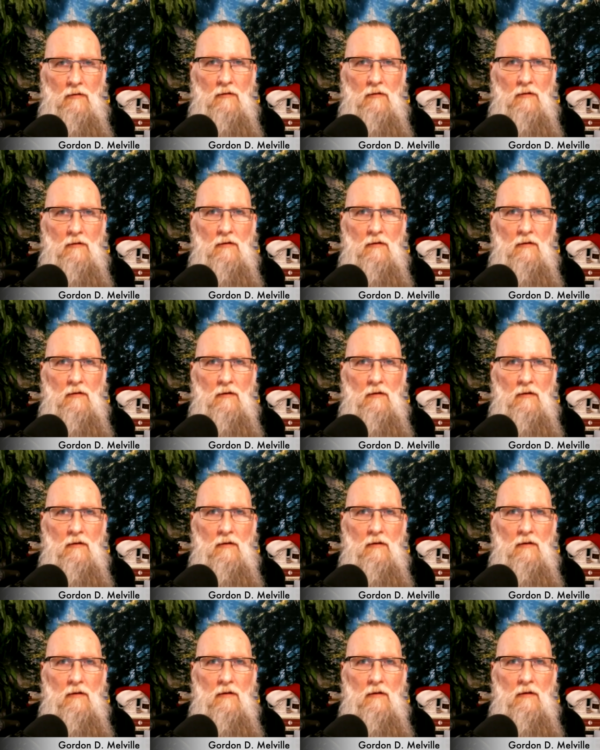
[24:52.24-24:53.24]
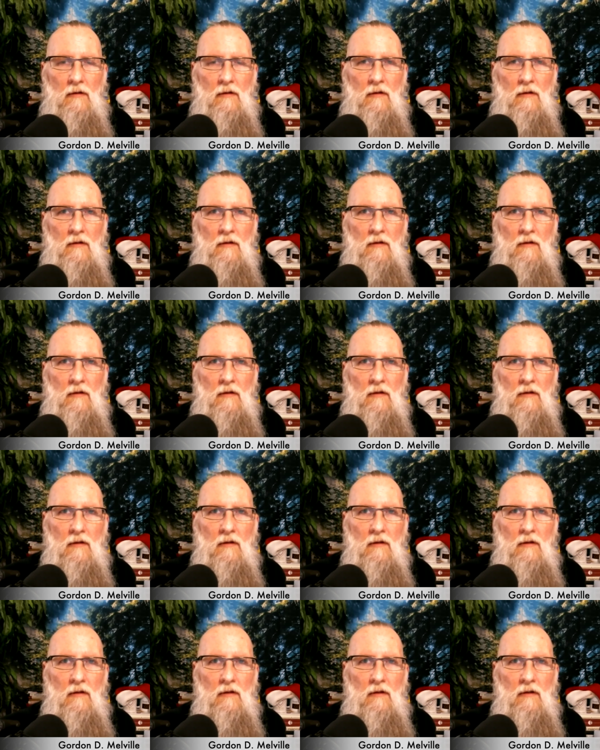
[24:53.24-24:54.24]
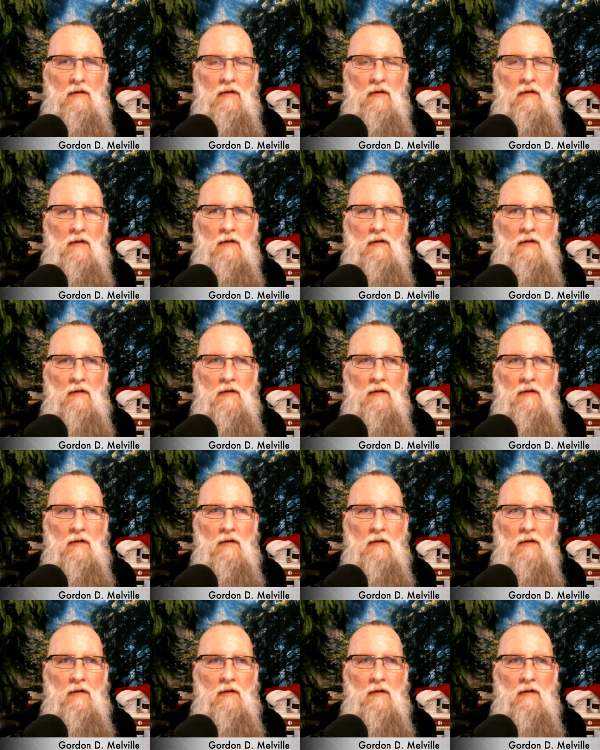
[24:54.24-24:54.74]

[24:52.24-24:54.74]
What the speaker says: (silence)